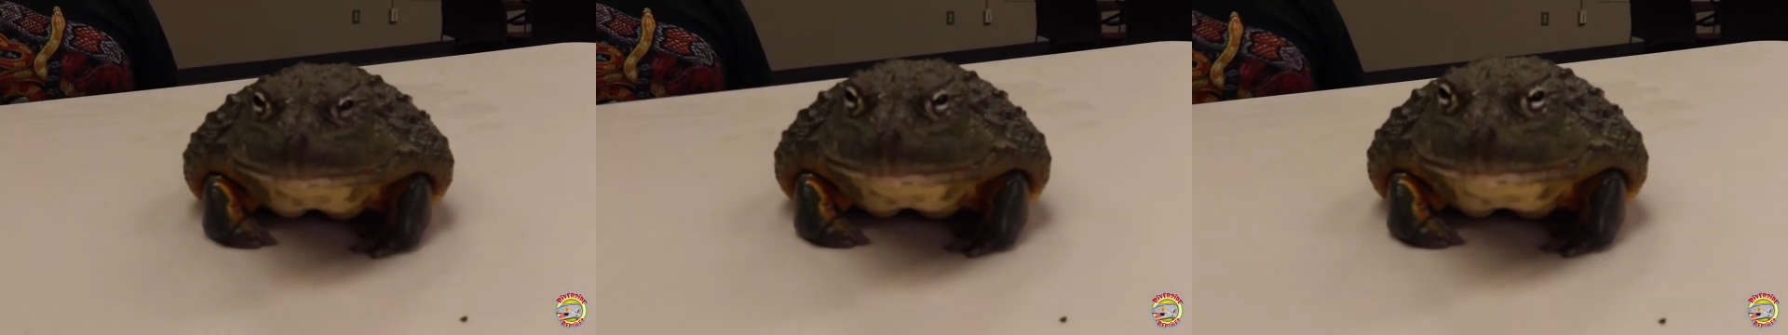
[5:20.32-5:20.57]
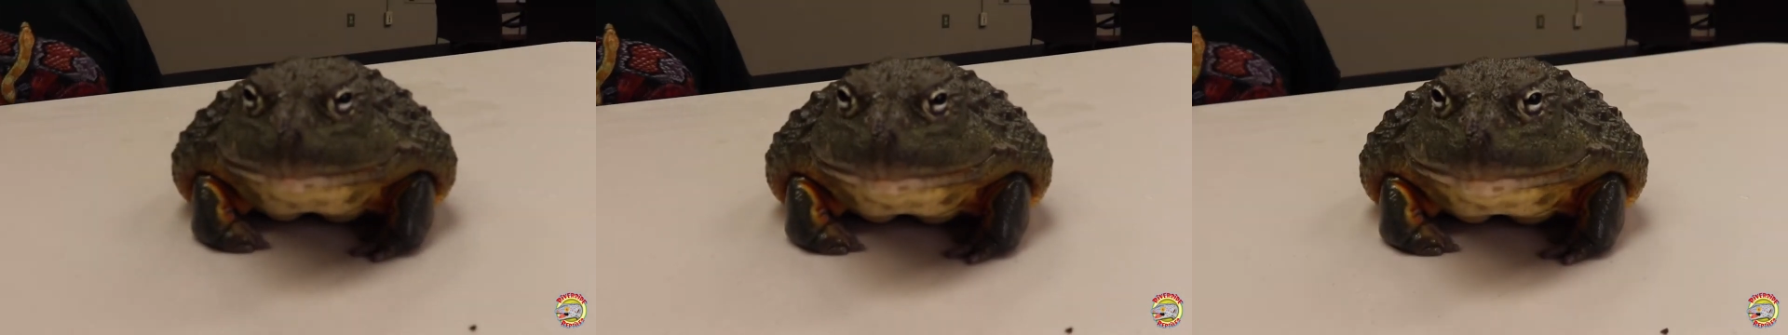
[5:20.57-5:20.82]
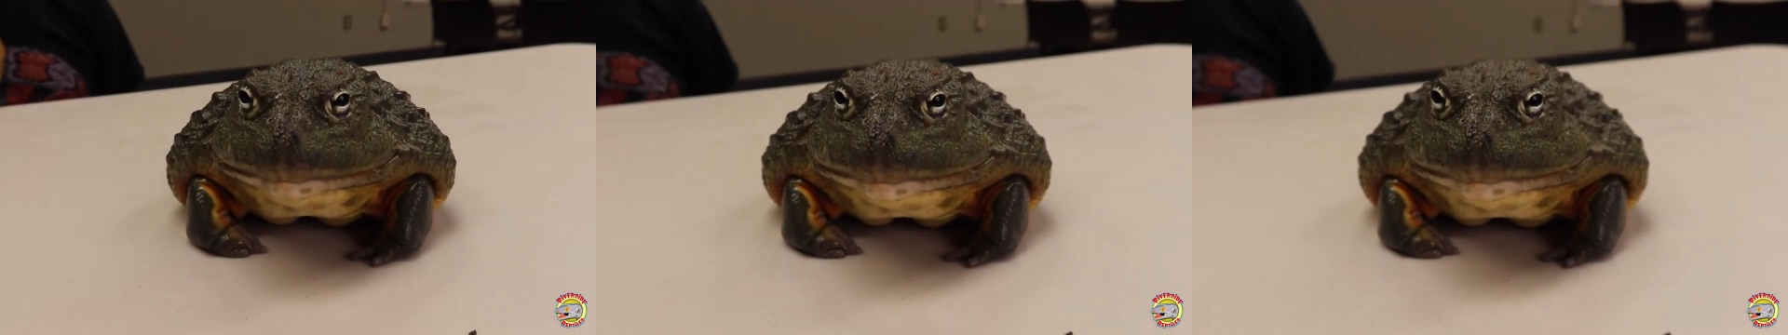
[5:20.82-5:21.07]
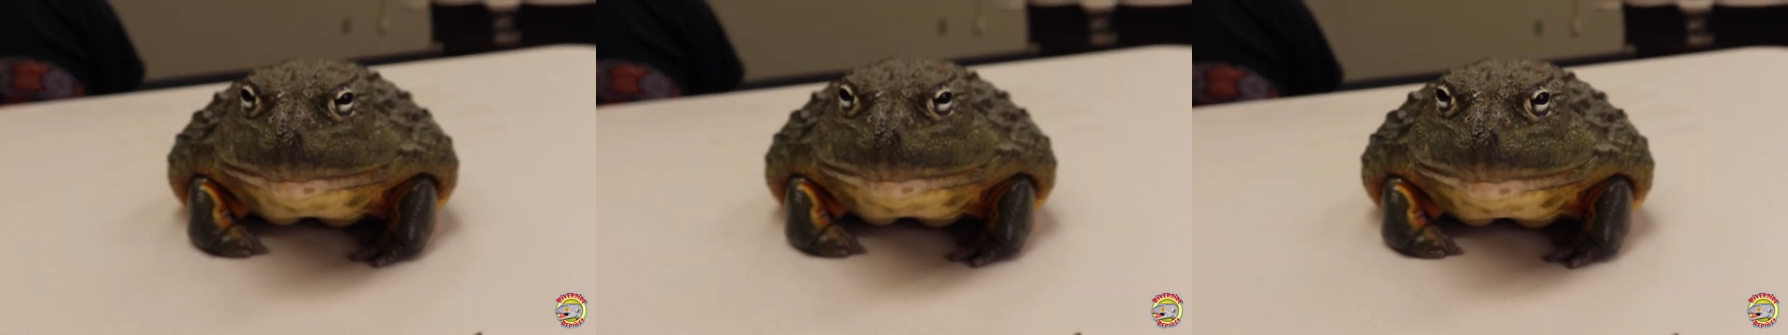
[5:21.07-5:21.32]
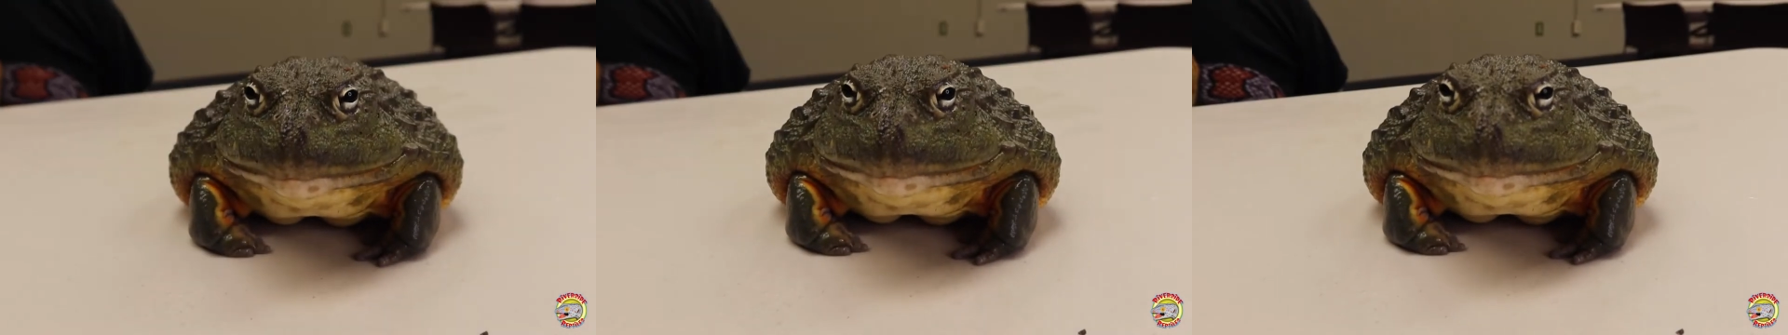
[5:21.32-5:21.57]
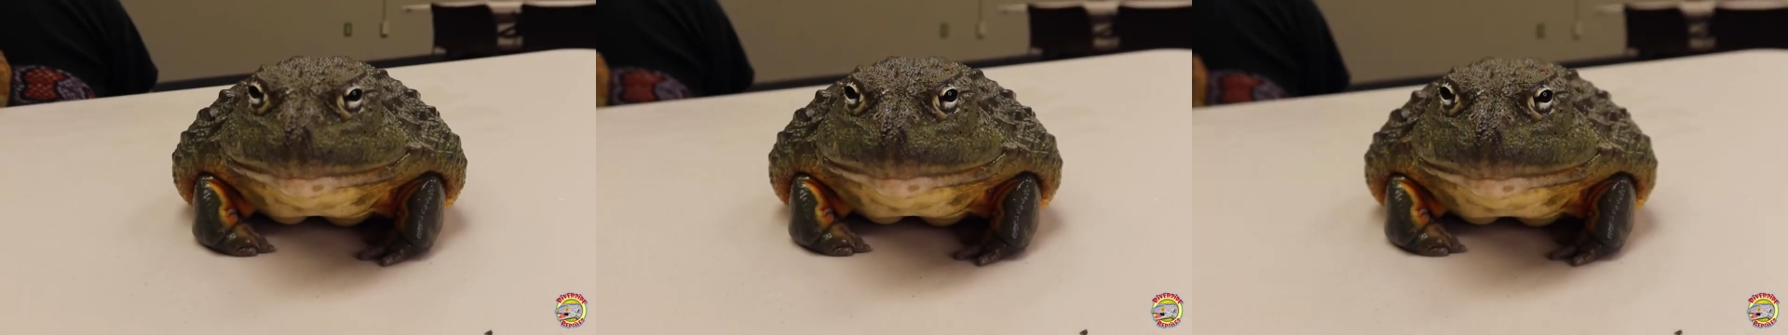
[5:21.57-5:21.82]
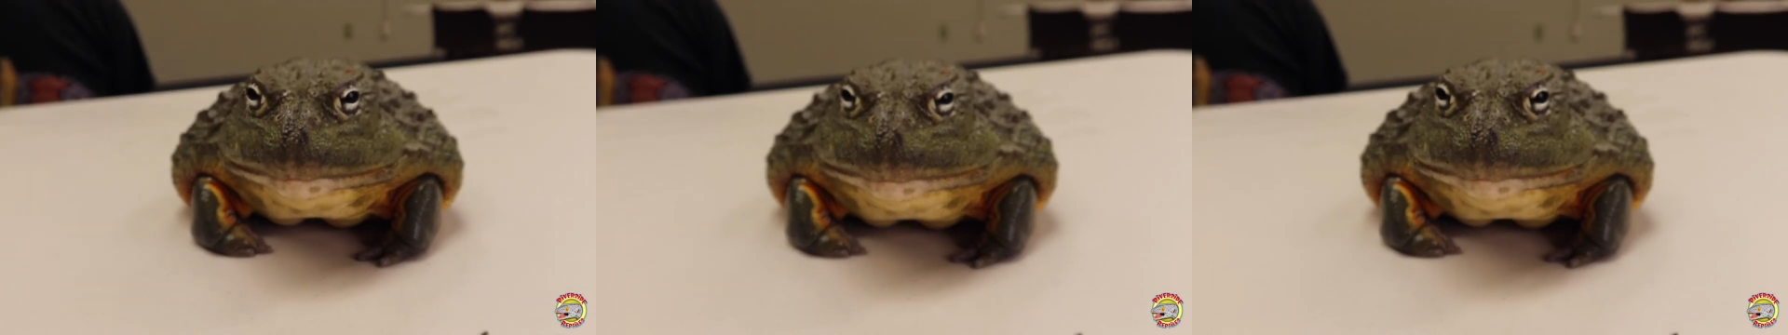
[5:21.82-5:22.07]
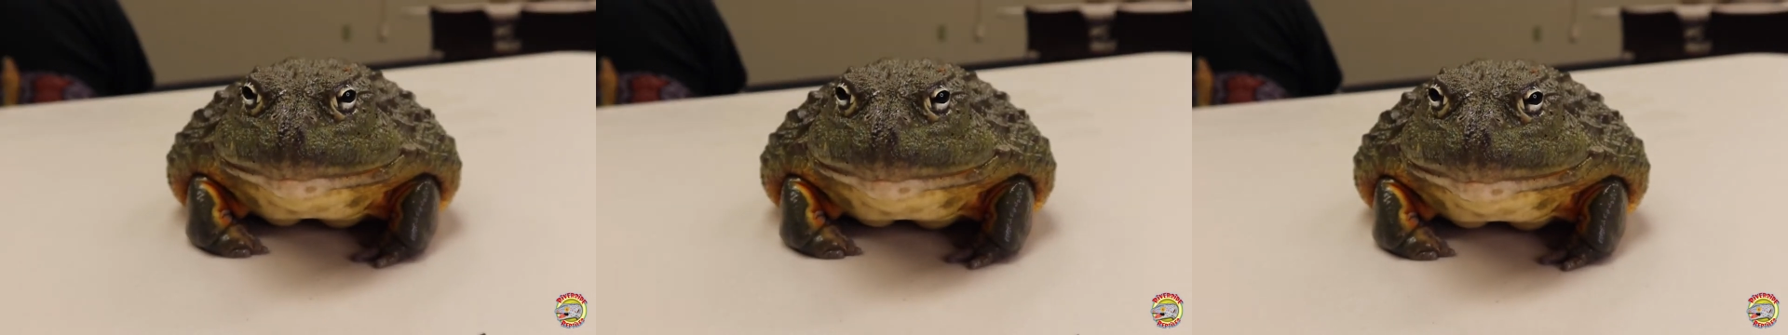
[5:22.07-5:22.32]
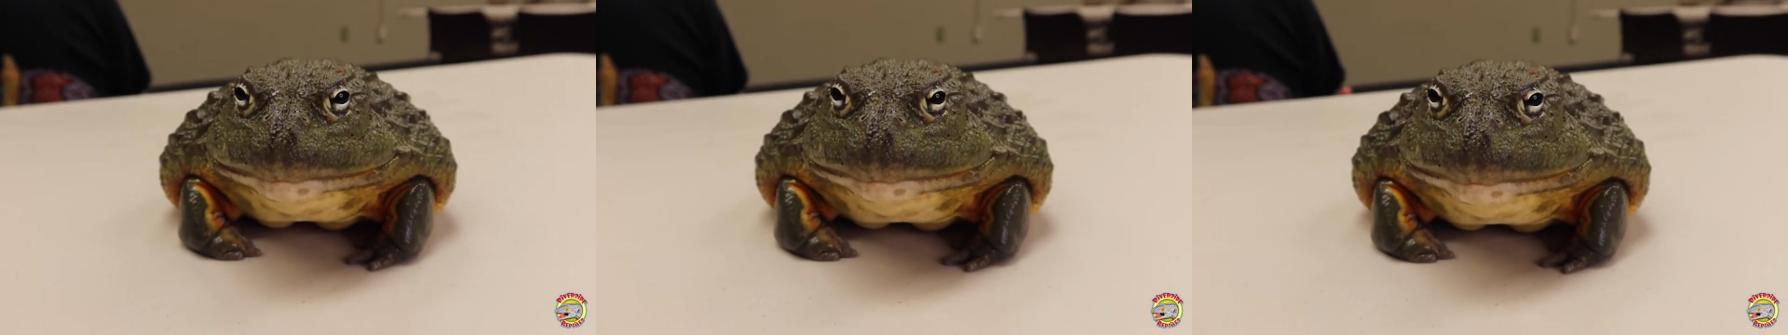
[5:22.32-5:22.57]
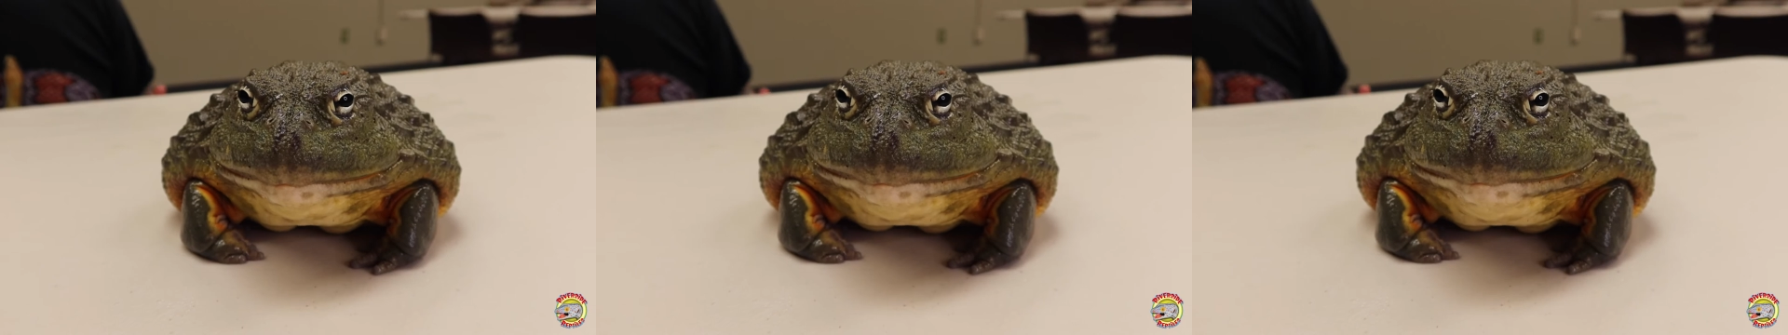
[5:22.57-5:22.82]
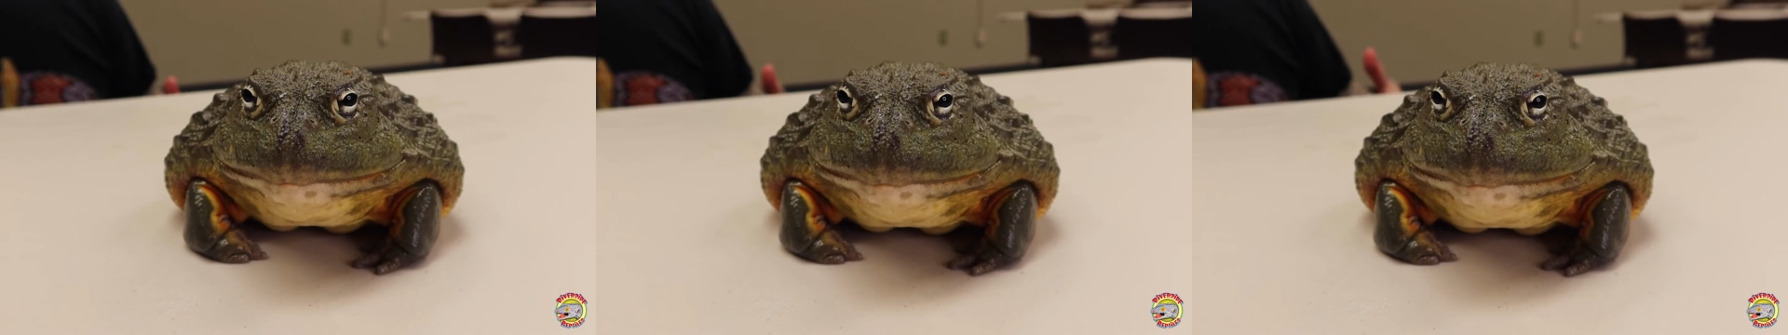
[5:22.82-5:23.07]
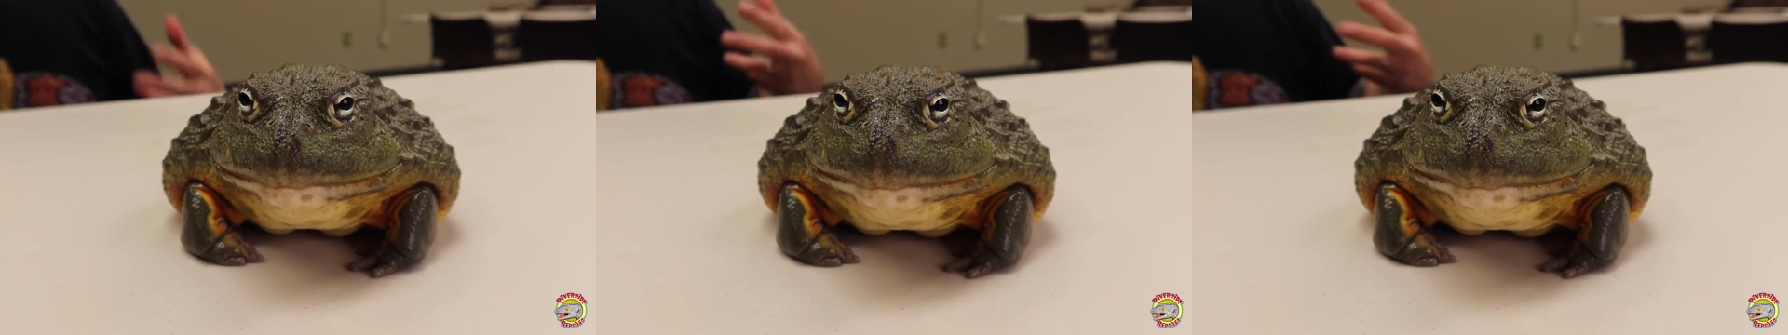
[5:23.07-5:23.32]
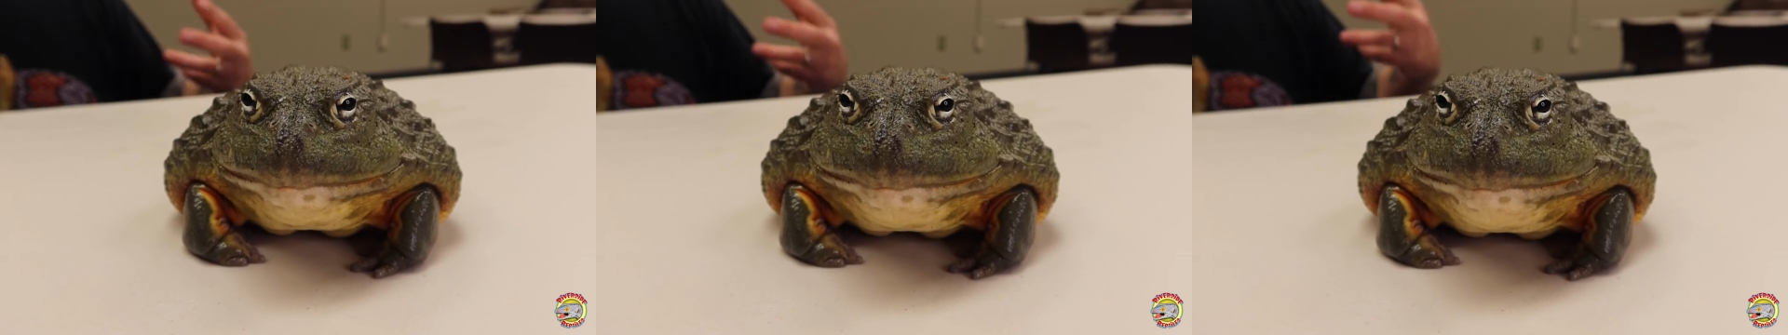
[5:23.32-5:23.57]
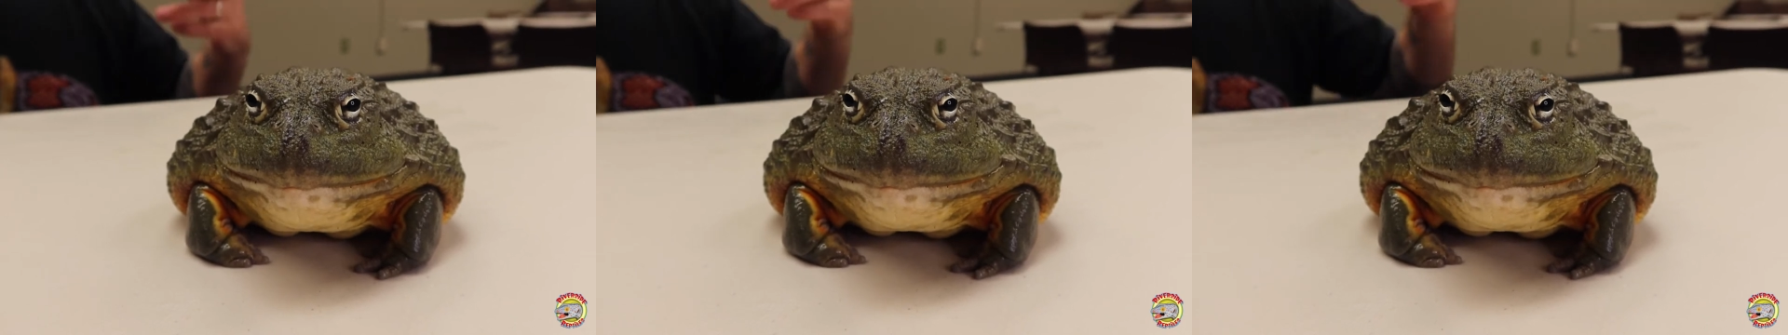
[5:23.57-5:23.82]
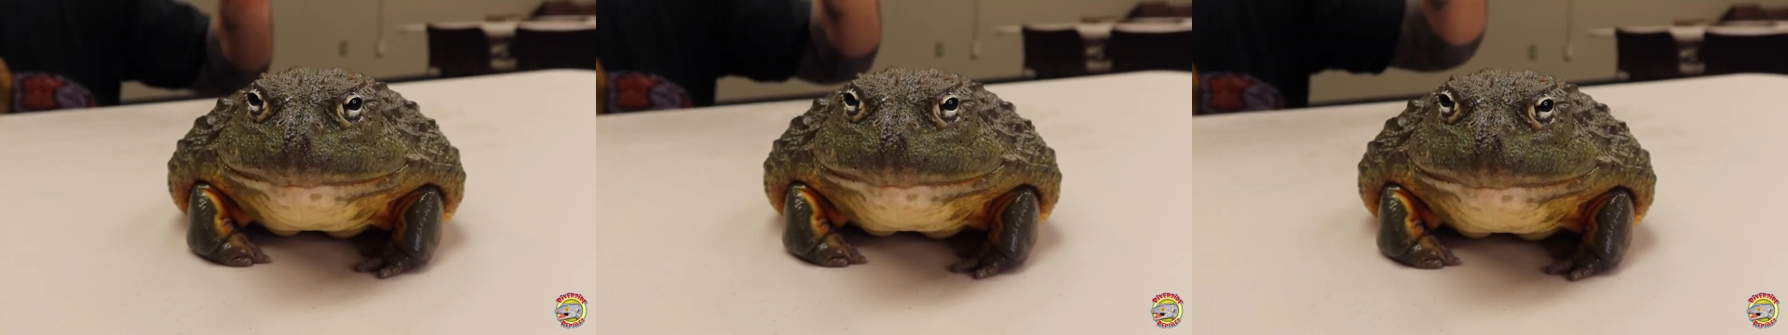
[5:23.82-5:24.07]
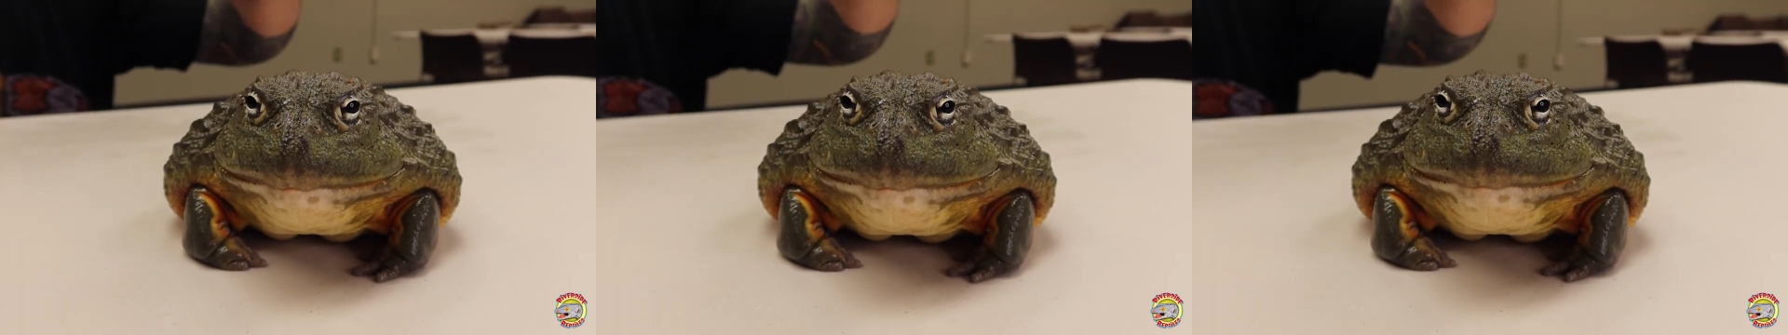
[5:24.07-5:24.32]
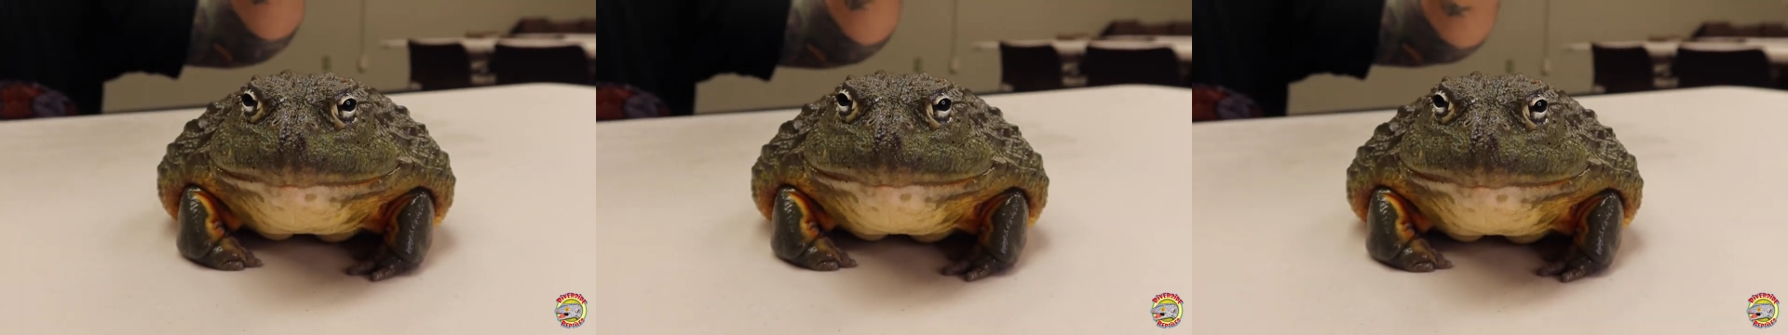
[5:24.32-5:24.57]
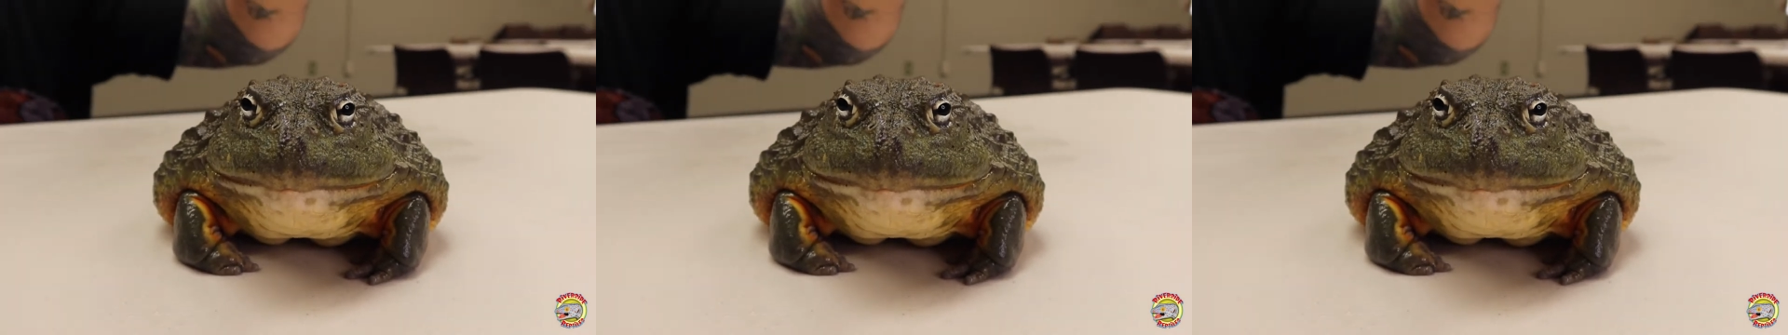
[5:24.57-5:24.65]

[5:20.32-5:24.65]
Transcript: Nobody's mouth can be seen.